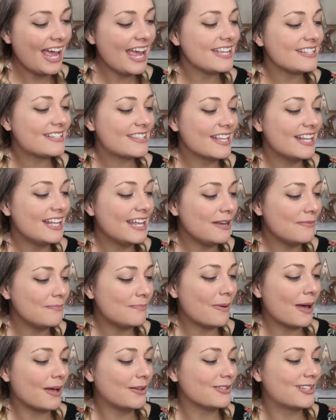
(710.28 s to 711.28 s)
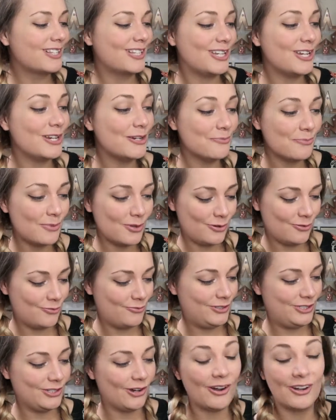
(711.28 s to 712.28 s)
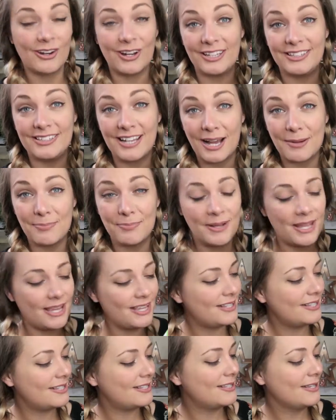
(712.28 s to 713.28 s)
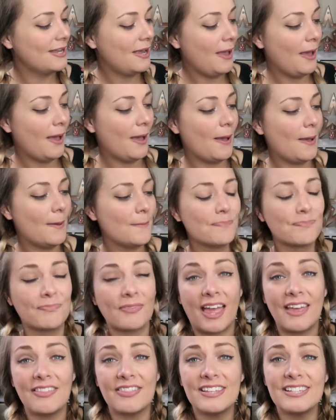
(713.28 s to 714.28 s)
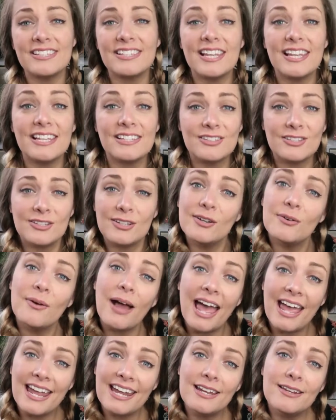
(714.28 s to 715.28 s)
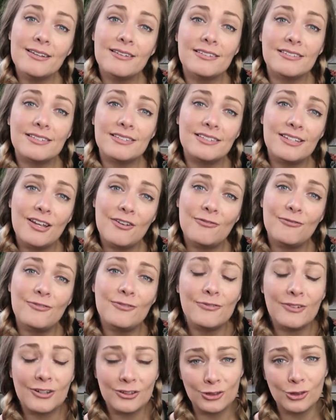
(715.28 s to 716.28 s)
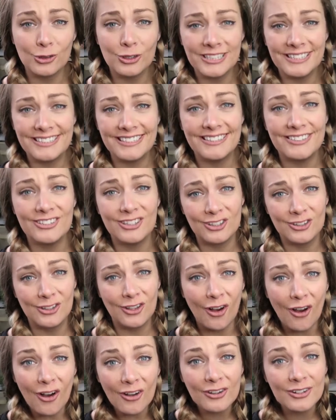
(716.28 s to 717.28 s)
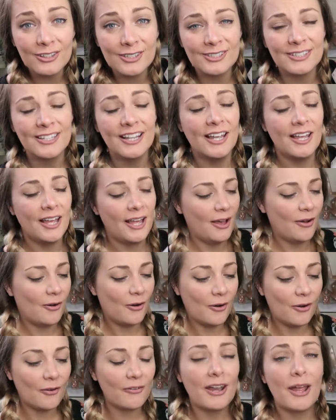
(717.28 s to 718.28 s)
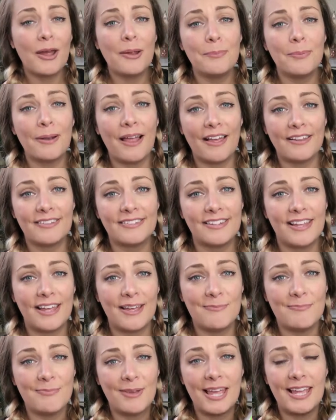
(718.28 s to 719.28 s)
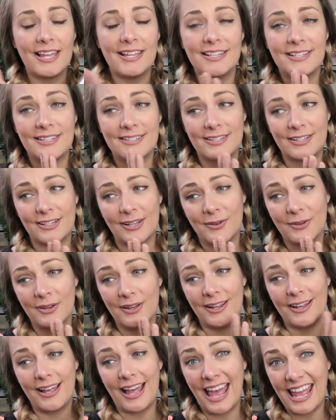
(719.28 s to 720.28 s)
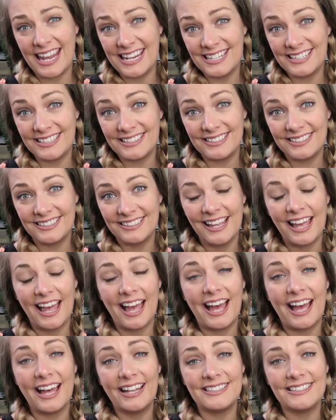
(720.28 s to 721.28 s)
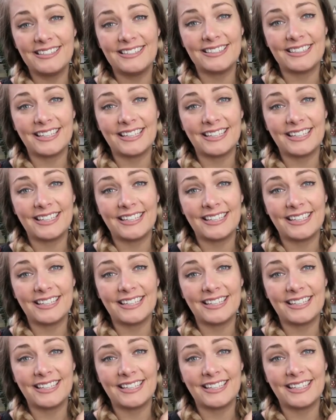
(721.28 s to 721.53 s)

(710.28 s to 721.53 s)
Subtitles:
It's the Lint Bells You Move Dog tablets. This is to aid stiff jointed dogs. Oreo, bless him, is 8, and